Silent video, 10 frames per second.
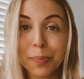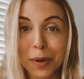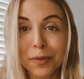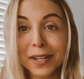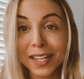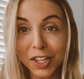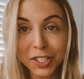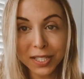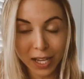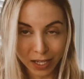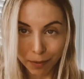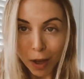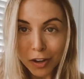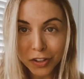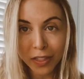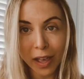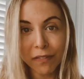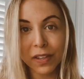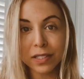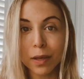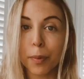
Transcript: But what it looks like in modern life is a